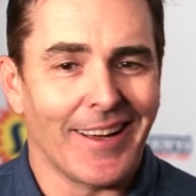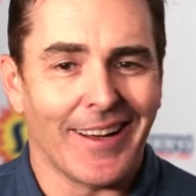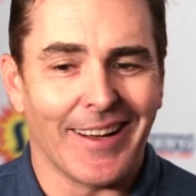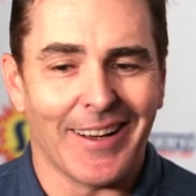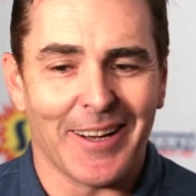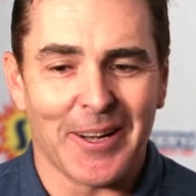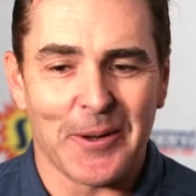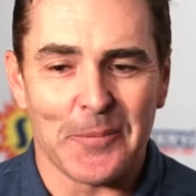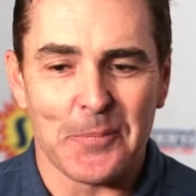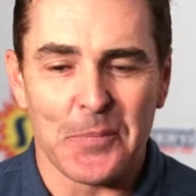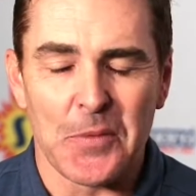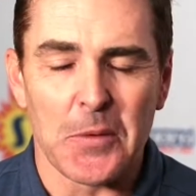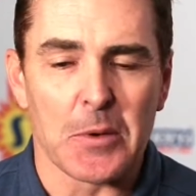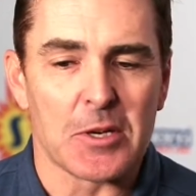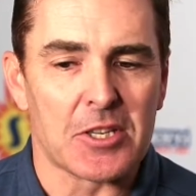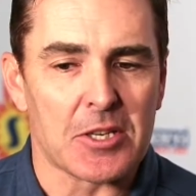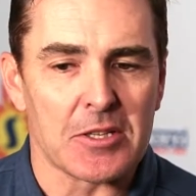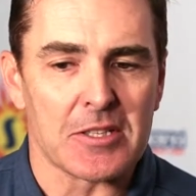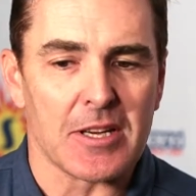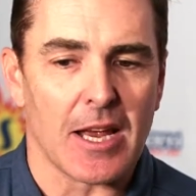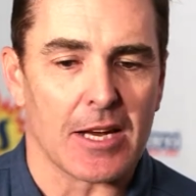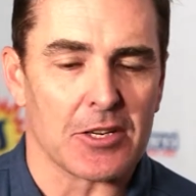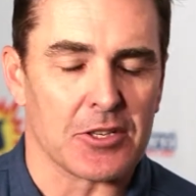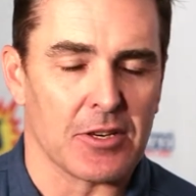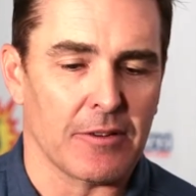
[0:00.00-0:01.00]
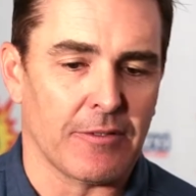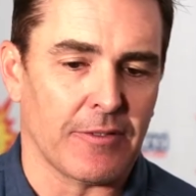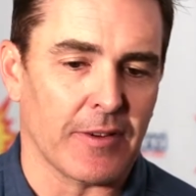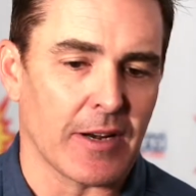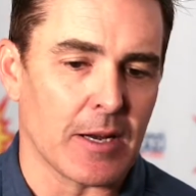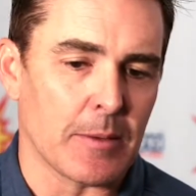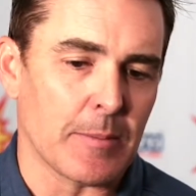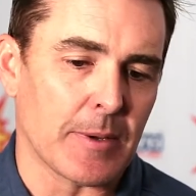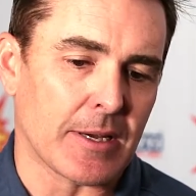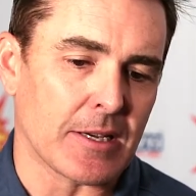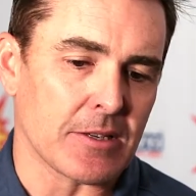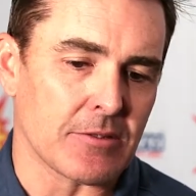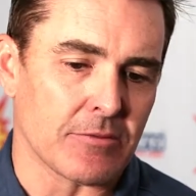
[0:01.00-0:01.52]
uh, which is actually
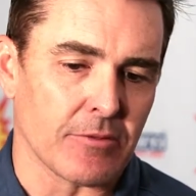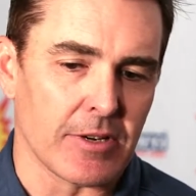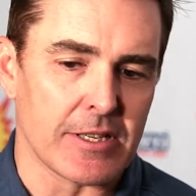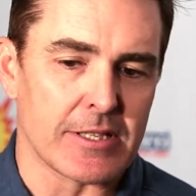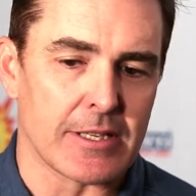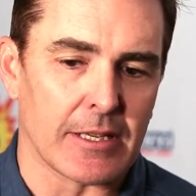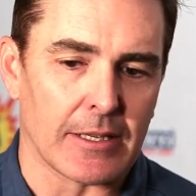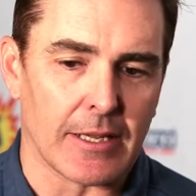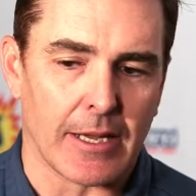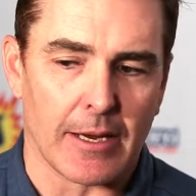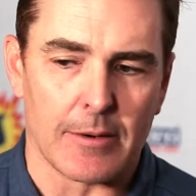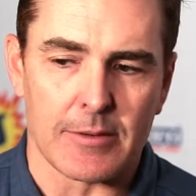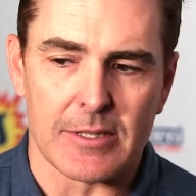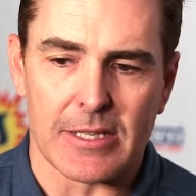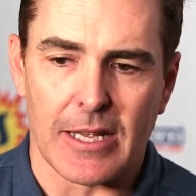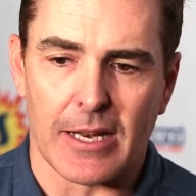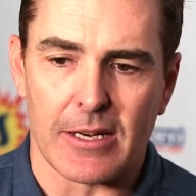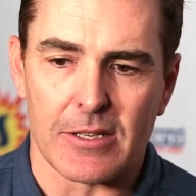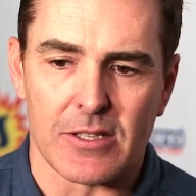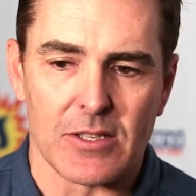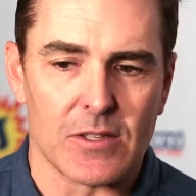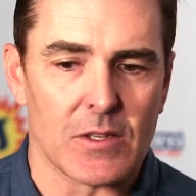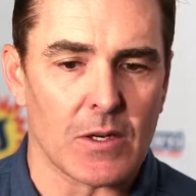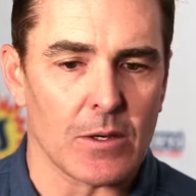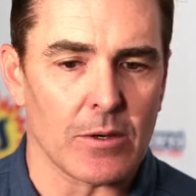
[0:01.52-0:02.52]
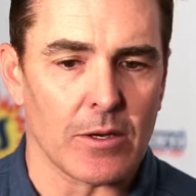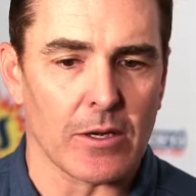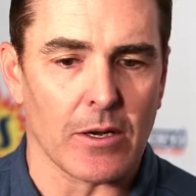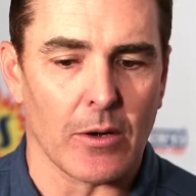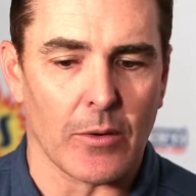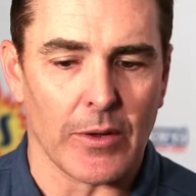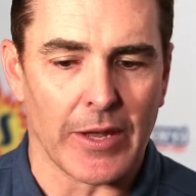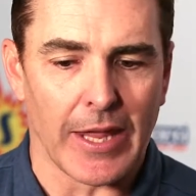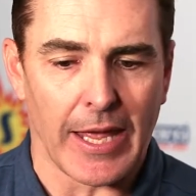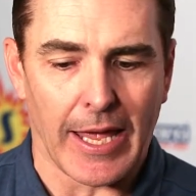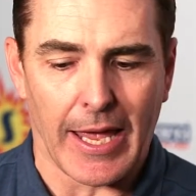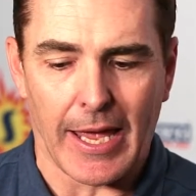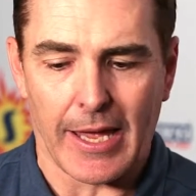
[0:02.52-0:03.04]
funny because recently I was at a
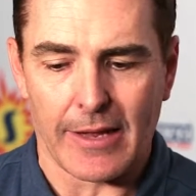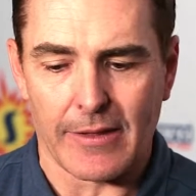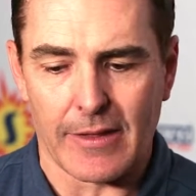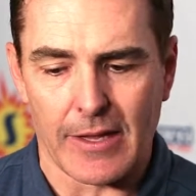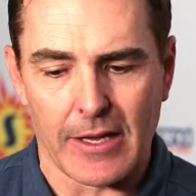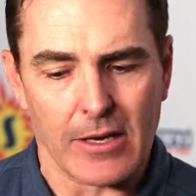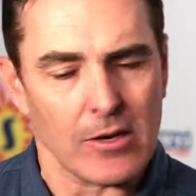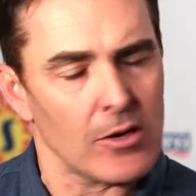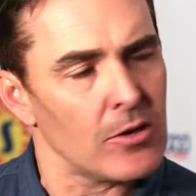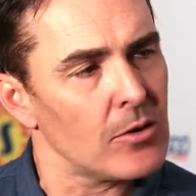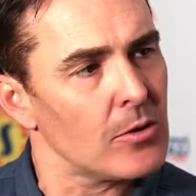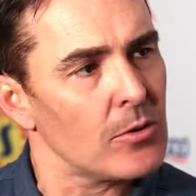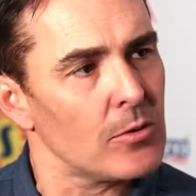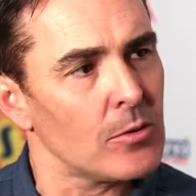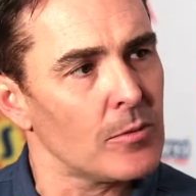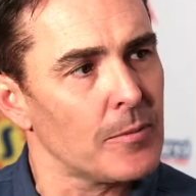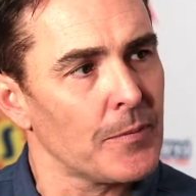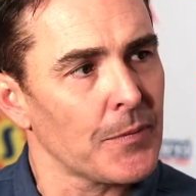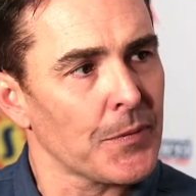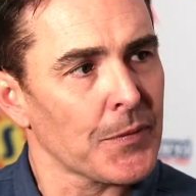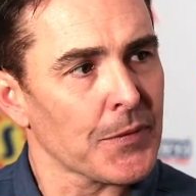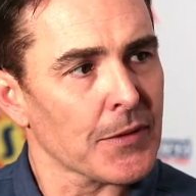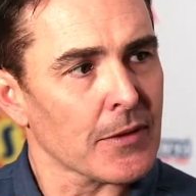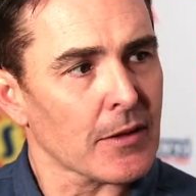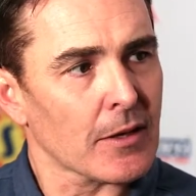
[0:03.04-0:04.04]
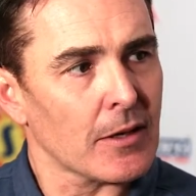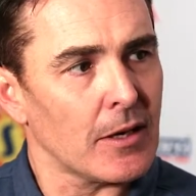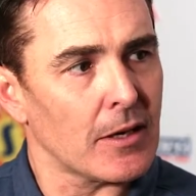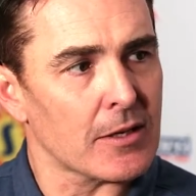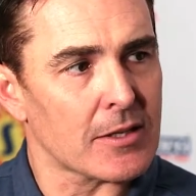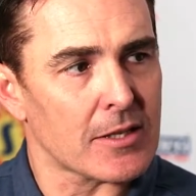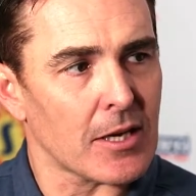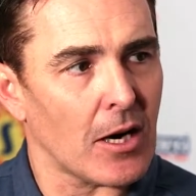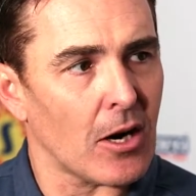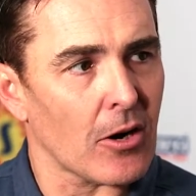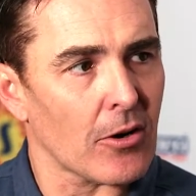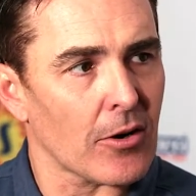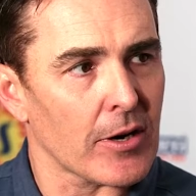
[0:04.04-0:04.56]
studio and they had the new
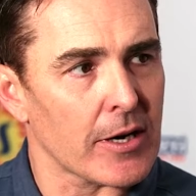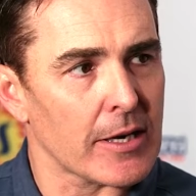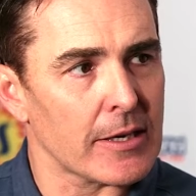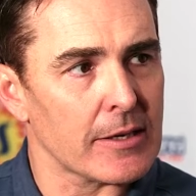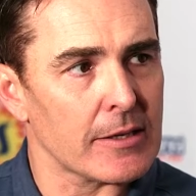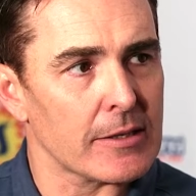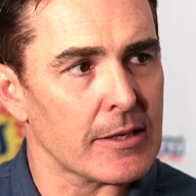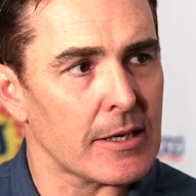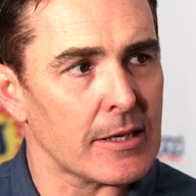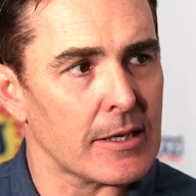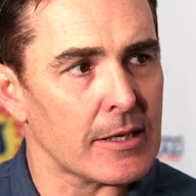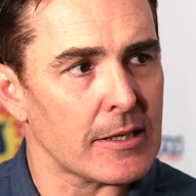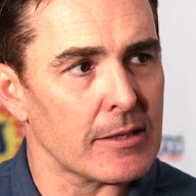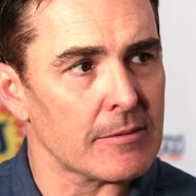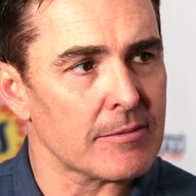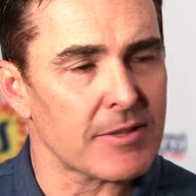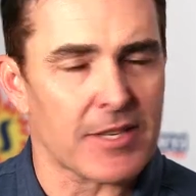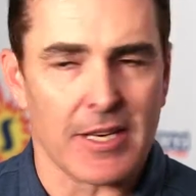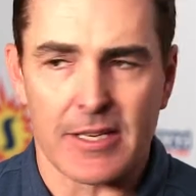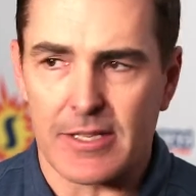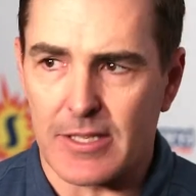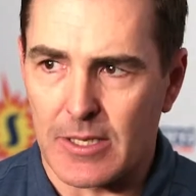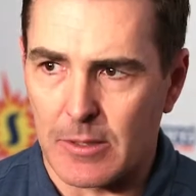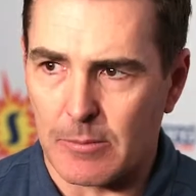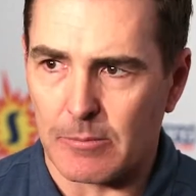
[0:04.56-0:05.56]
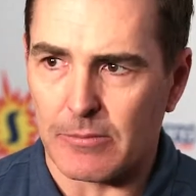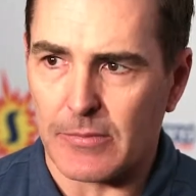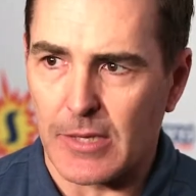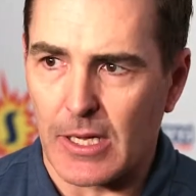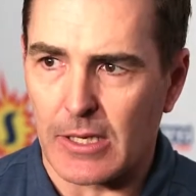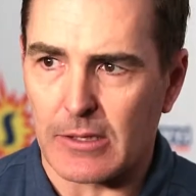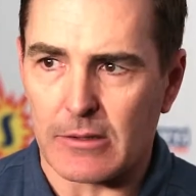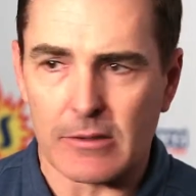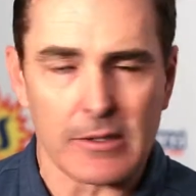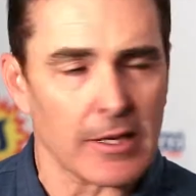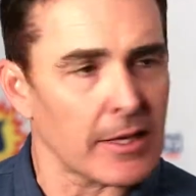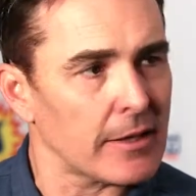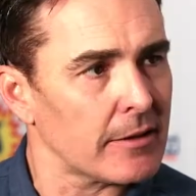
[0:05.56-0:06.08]
Atari uh, system
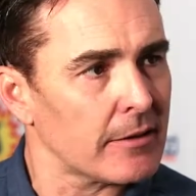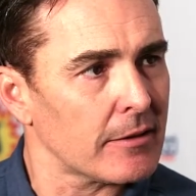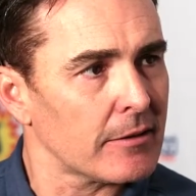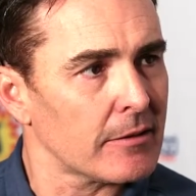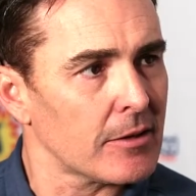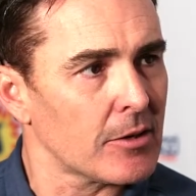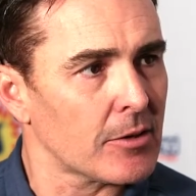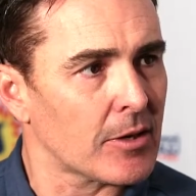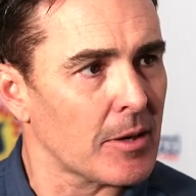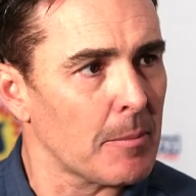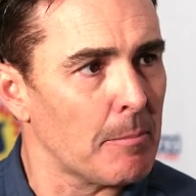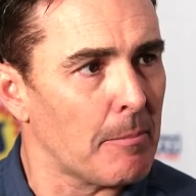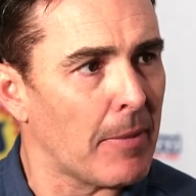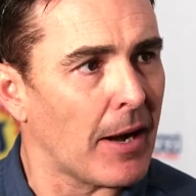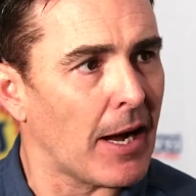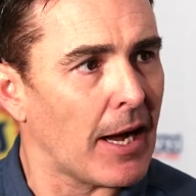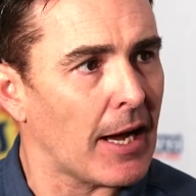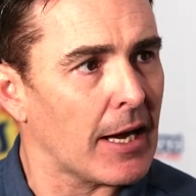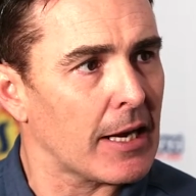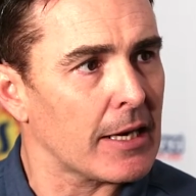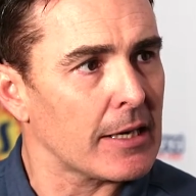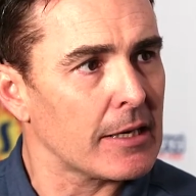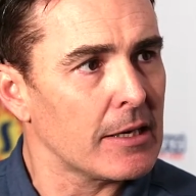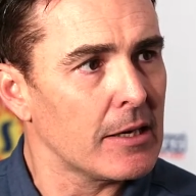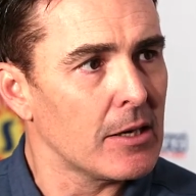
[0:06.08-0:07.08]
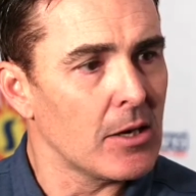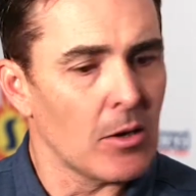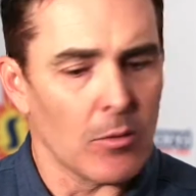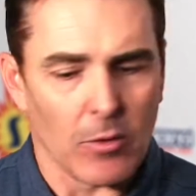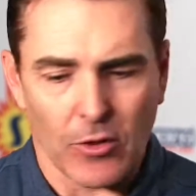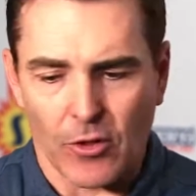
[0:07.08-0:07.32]
that, that you can buy okay.